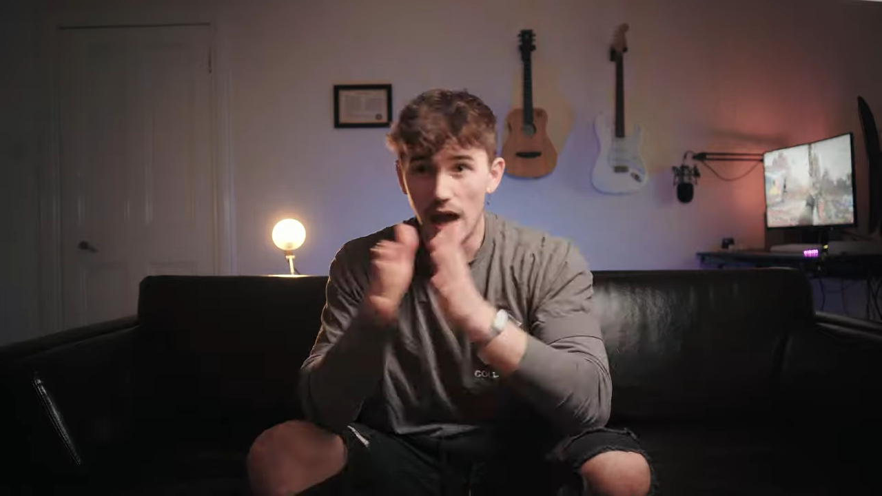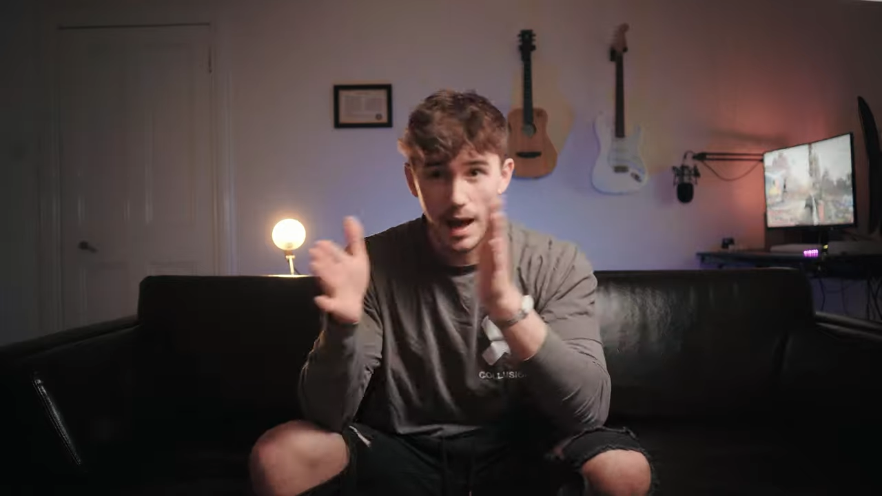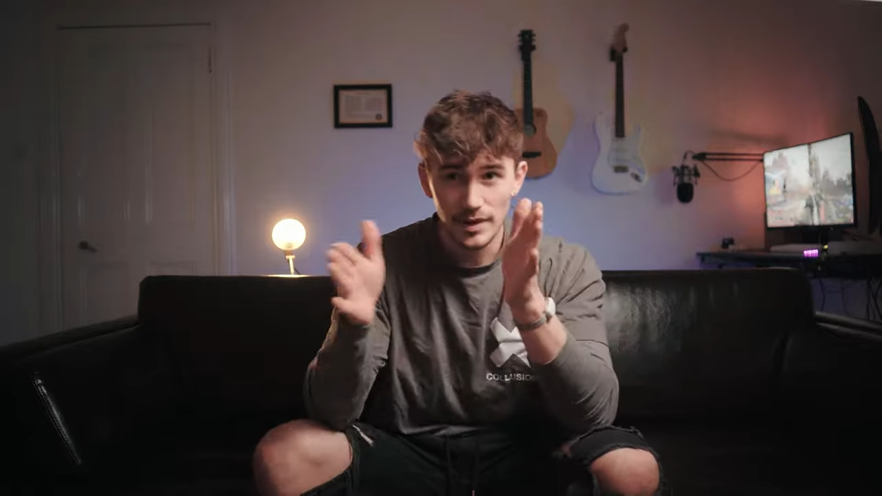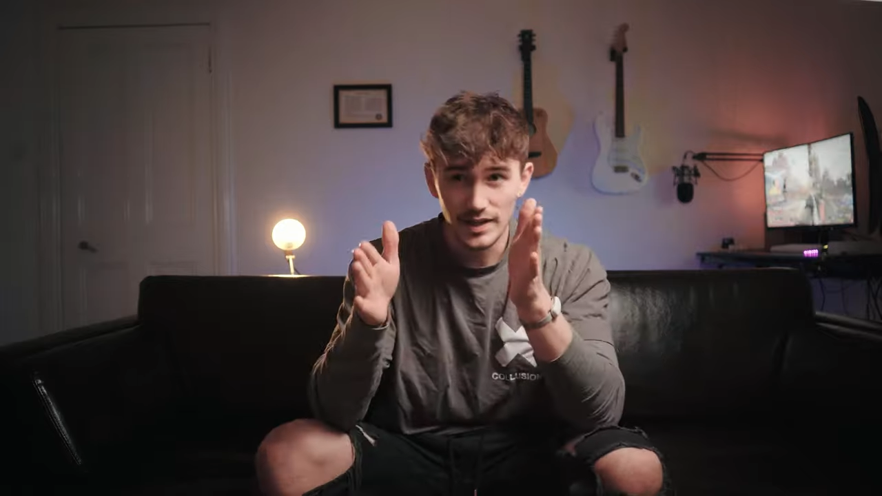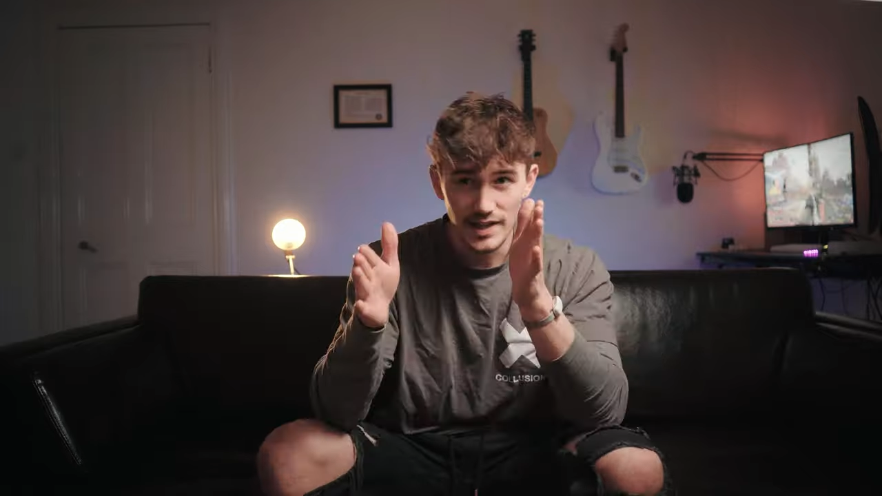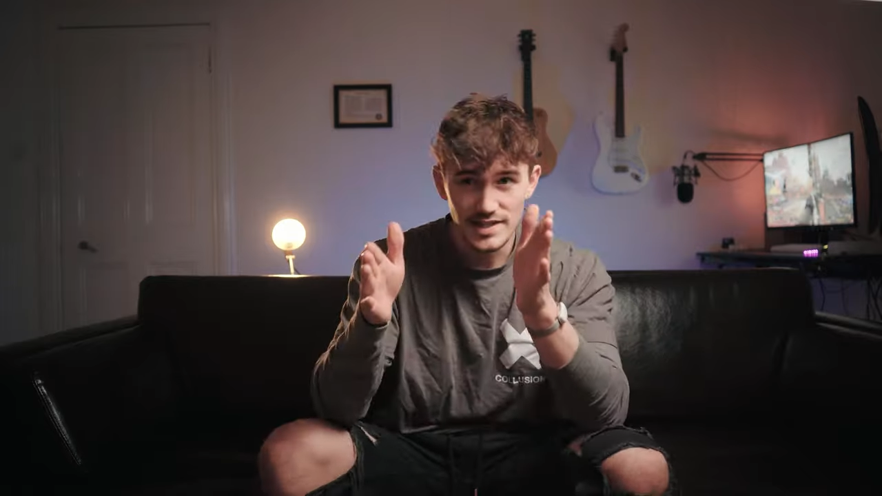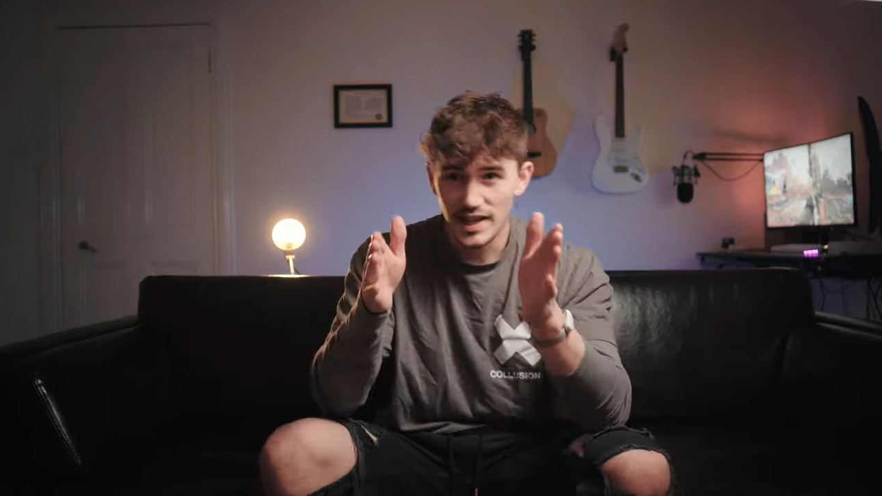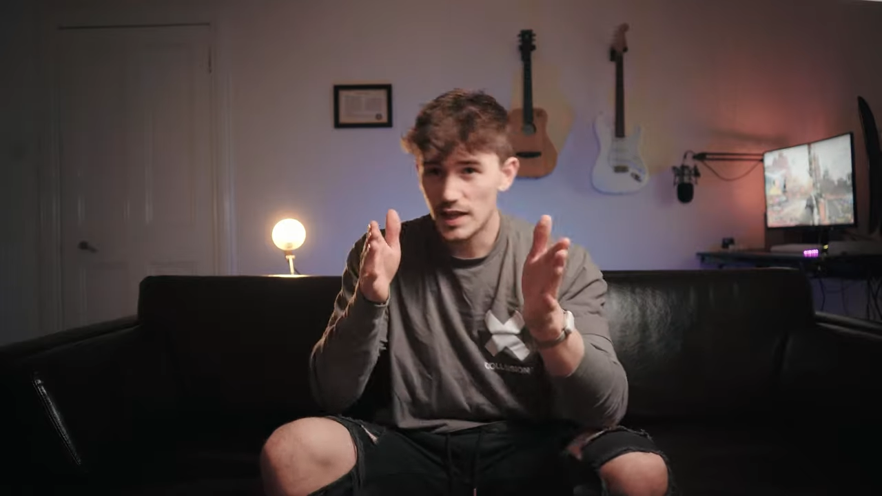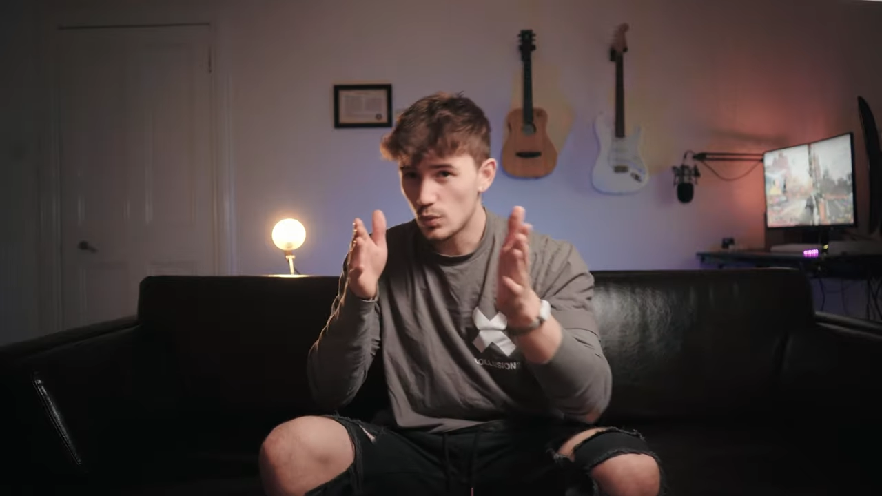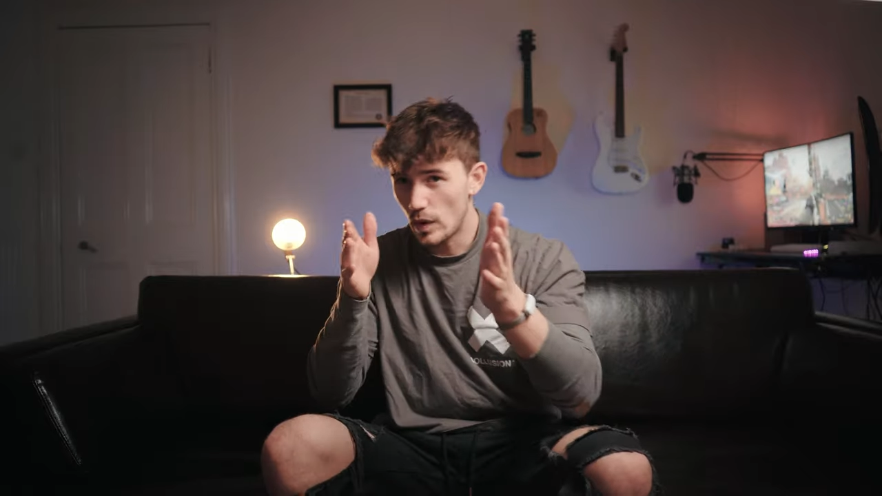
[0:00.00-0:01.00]
Am I gonna
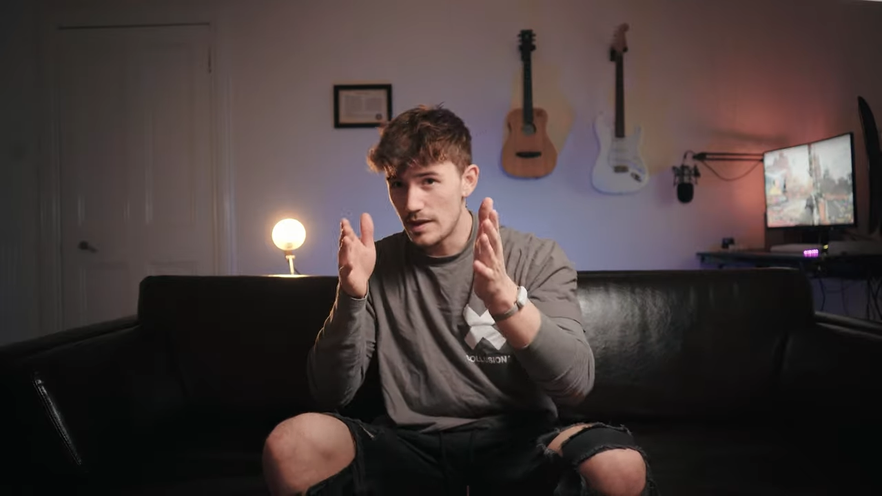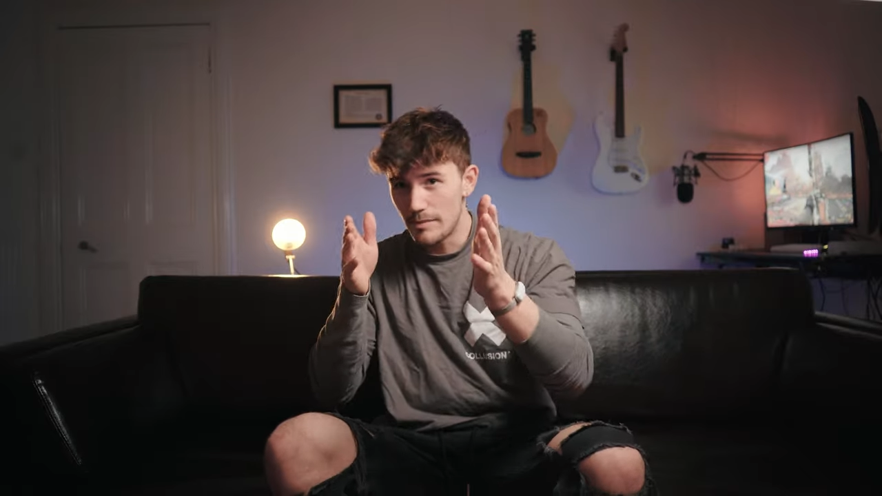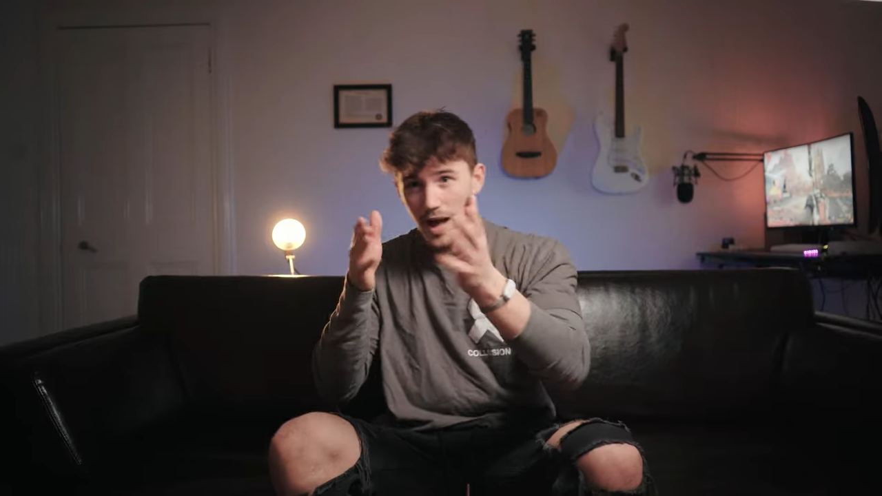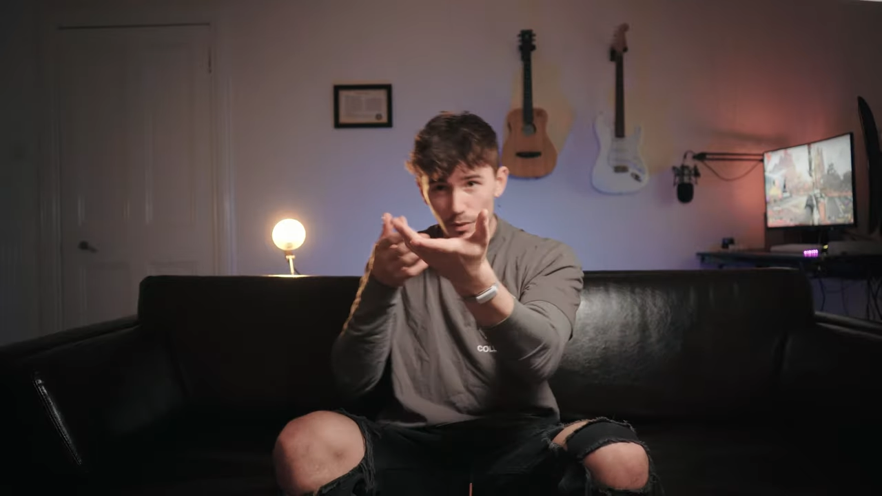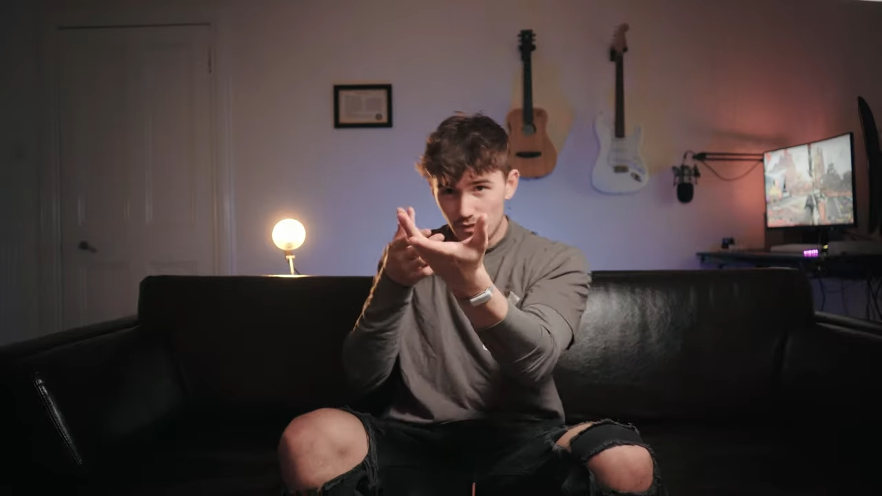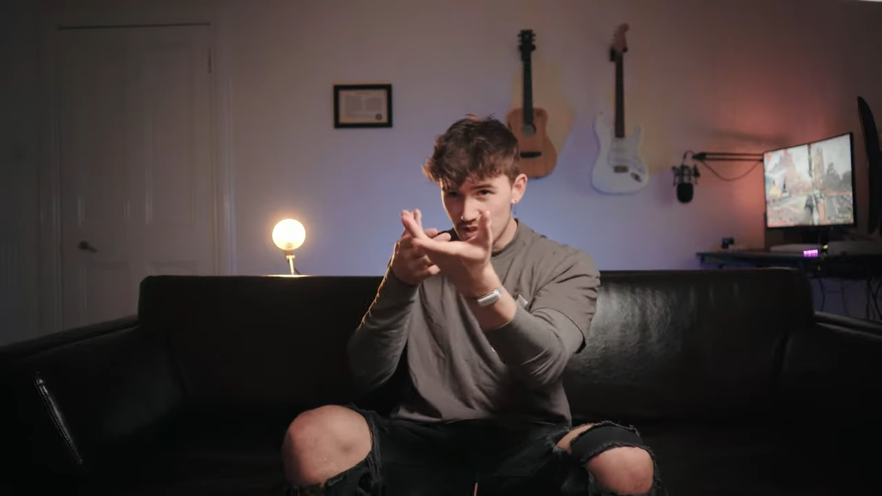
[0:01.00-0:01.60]
stand way back